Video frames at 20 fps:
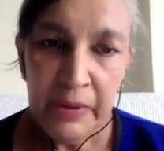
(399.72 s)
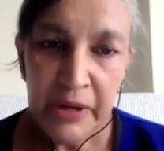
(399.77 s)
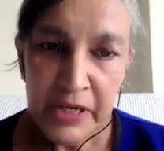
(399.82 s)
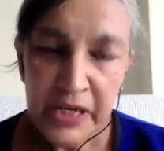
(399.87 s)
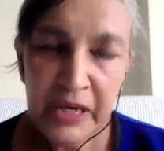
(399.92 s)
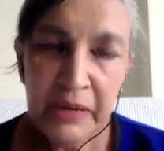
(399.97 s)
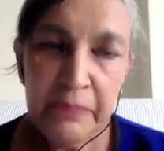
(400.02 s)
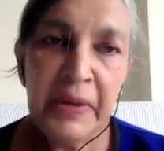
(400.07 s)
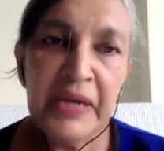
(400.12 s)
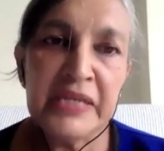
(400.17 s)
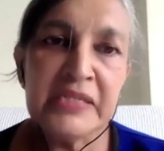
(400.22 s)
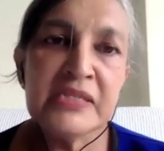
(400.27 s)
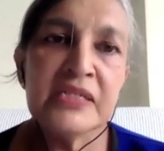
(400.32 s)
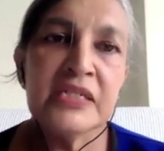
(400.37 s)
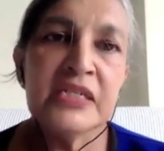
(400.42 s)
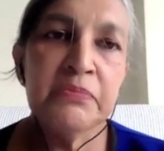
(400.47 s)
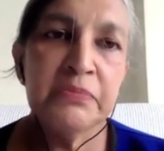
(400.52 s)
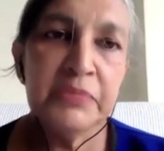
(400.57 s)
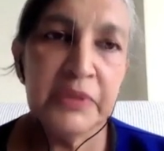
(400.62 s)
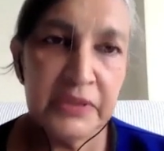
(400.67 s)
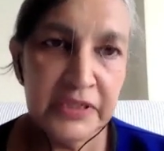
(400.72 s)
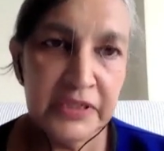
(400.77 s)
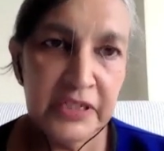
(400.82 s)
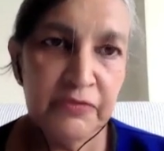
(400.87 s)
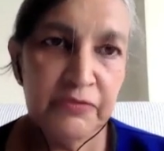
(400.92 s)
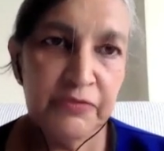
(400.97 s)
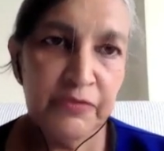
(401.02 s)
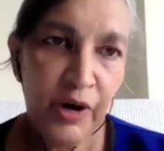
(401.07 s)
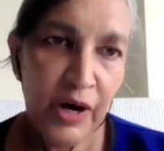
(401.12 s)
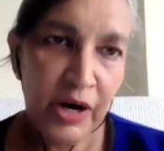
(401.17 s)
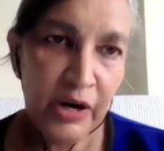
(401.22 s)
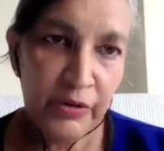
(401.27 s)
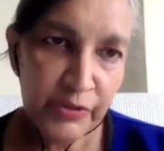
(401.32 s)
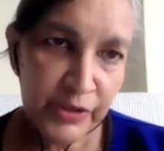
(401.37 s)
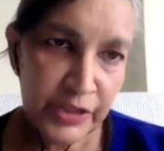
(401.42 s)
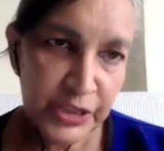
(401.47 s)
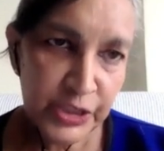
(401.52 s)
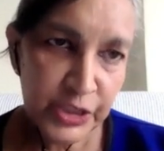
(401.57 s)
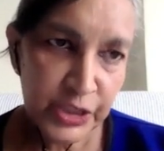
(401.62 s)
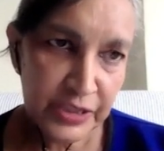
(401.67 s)
capacity building for our
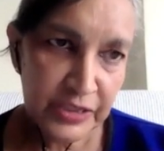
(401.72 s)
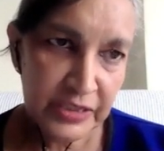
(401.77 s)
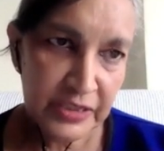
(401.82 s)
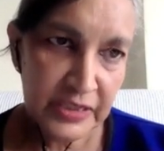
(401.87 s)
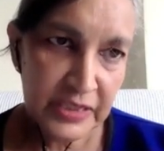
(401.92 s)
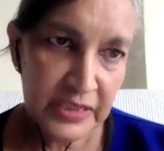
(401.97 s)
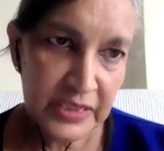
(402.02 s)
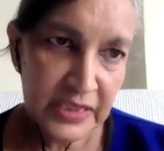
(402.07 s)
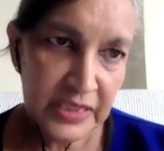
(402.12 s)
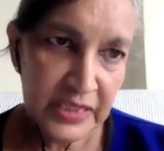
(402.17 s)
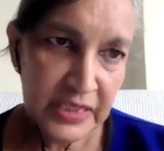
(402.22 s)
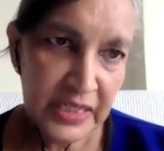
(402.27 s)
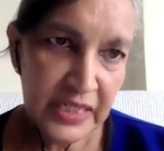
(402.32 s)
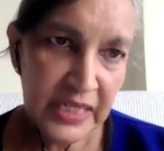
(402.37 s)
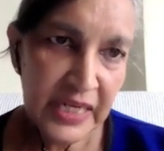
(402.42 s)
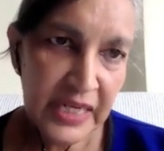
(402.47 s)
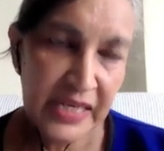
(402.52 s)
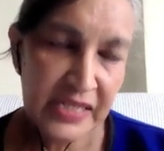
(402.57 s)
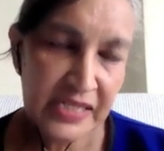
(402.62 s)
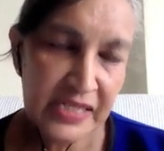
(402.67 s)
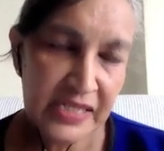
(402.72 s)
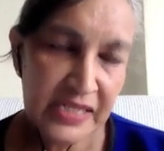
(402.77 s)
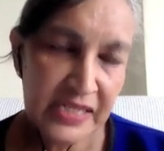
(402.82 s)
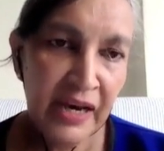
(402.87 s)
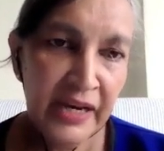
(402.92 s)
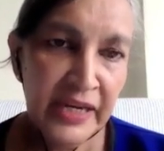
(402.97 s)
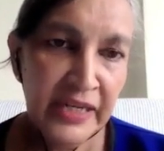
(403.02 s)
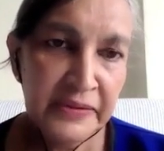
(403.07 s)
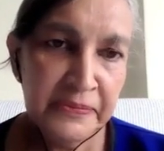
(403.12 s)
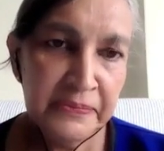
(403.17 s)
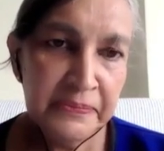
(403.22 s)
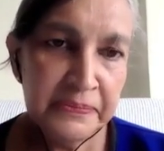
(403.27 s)
region. Next slide.